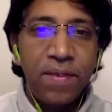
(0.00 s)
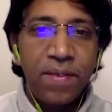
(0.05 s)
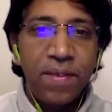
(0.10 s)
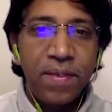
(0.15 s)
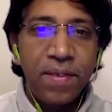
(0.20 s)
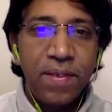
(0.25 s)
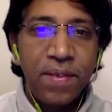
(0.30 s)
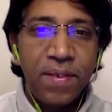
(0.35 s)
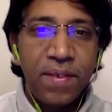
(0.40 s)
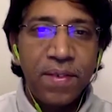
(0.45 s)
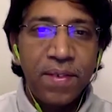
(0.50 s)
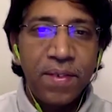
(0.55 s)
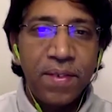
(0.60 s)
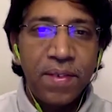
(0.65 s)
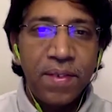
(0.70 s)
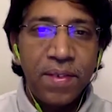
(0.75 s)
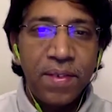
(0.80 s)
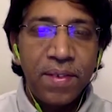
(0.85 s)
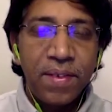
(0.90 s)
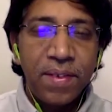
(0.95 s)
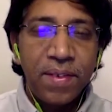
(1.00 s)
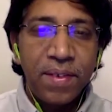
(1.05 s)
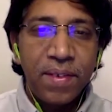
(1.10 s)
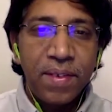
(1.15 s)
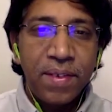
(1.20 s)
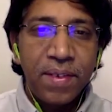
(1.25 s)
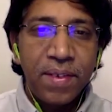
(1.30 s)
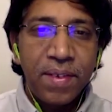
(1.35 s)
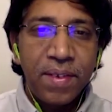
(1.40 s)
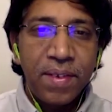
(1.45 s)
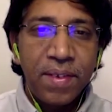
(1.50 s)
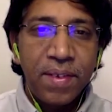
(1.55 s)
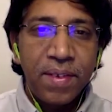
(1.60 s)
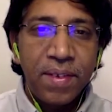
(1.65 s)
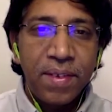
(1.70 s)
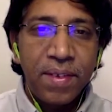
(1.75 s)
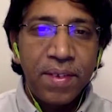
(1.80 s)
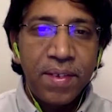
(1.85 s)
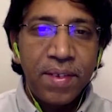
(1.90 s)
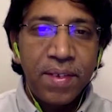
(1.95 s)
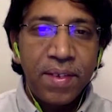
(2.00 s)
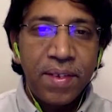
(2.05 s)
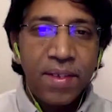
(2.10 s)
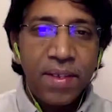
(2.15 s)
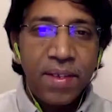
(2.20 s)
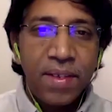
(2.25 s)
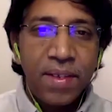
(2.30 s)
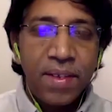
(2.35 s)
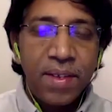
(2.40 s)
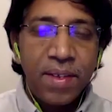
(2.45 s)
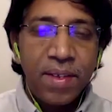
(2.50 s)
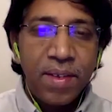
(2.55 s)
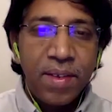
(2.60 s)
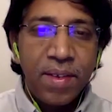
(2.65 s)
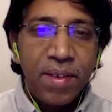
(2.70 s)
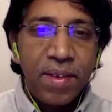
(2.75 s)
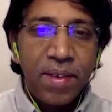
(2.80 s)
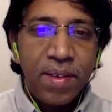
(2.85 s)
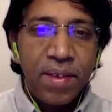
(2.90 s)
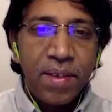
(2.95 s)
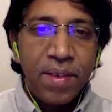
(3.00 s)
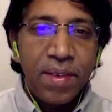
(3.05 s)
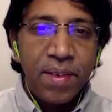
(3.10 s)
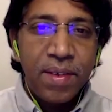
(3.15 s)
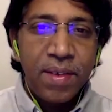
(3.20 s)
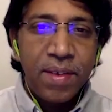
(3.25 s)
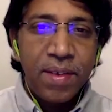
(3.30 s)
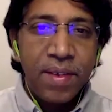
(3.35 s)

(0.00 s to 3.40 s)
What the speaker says: Nobody speaks.